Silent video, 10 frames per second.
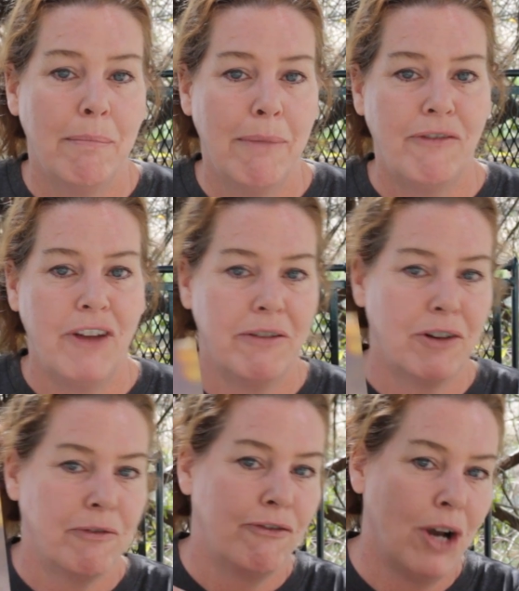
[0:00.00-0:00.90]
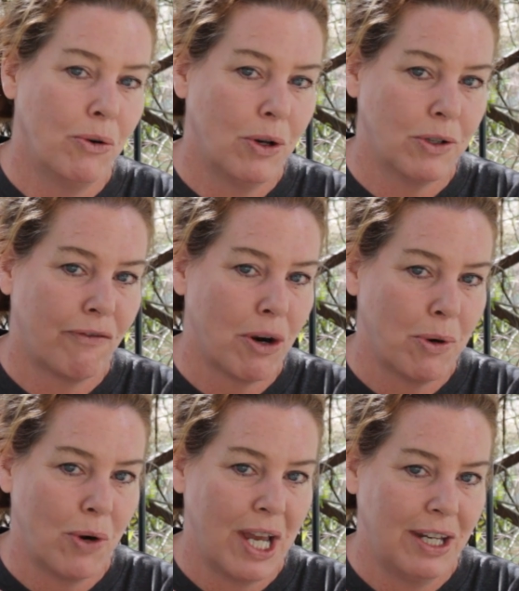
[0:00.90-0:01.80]
my favorite photos
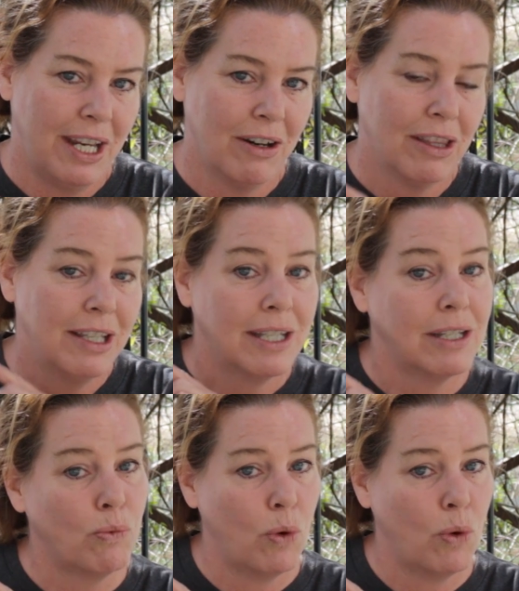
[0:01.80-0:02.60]
from around here. This is